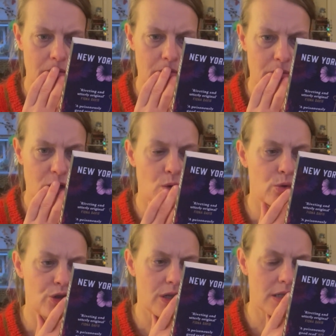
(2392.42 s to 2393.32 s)

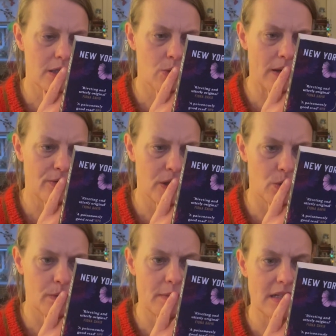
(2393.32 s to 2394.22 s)
precocious
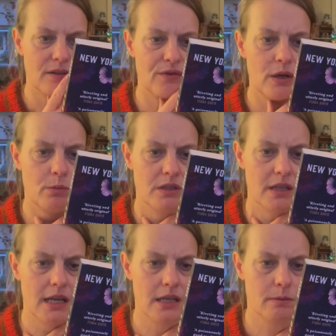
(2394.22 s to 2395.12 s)
12-year-old makes a fatal
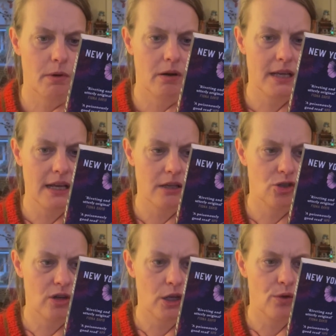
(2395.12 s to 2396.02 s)
mistake, sparking a
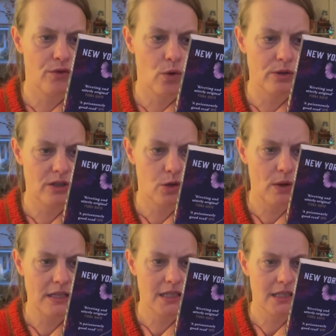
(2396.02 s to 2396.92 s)
string of
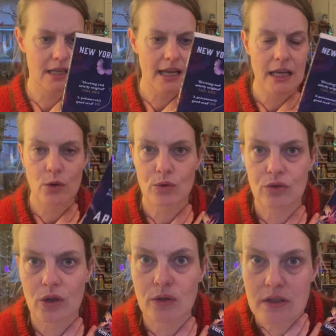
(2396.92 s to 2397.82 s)
consequences that echo
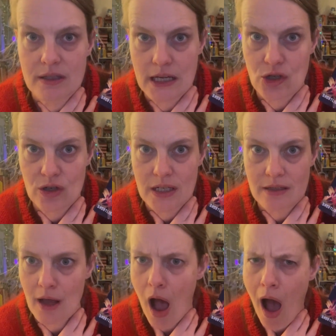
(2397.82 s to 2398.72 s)
throughout the
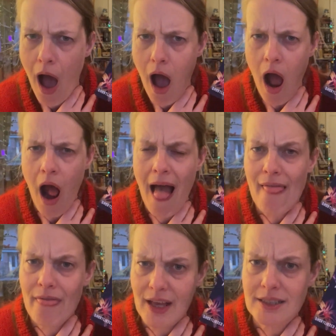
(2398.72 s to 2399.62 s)
centuries.
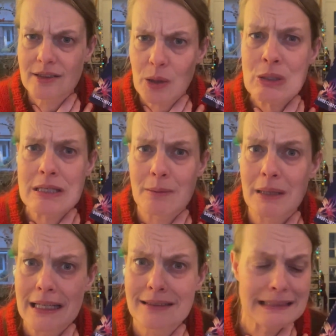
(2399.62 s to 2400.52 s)
This sounds
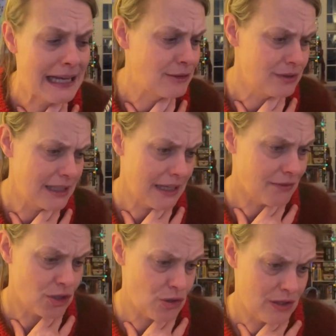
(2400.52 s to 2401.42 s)
amazing. I don't think I
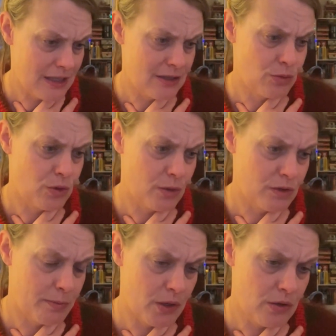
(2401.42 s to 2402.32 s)
ever knew this is what it was
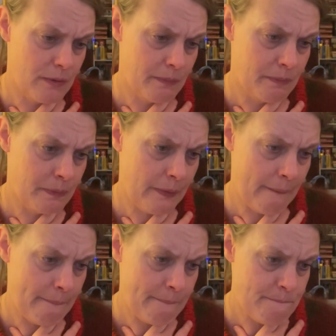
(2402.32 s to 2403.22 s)
about.
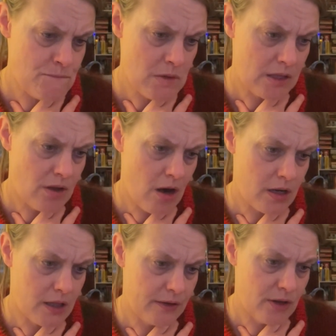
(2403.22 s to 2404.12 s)
Dark,
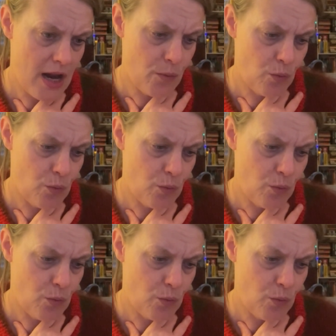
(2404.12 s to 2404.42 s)
clever and